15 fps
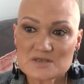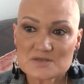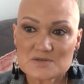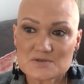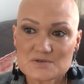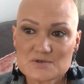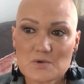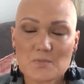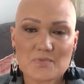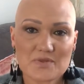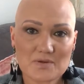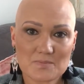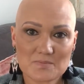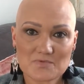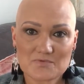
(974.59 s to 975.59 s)
to stop
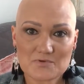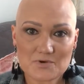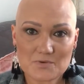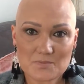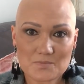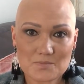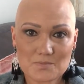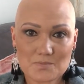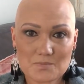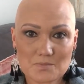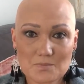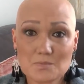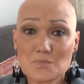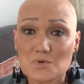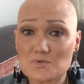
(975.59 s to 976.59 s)
them from
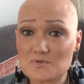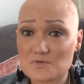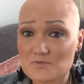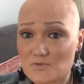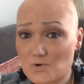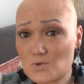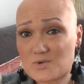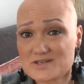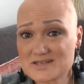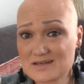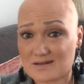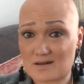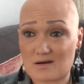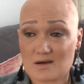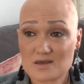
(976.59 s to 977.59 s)
moving forwards
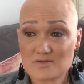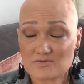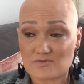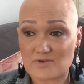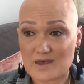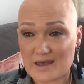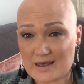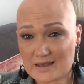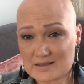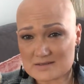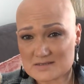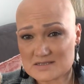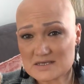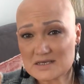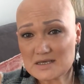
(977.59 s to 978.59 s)
in life.
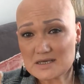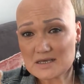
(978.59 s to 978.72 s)
And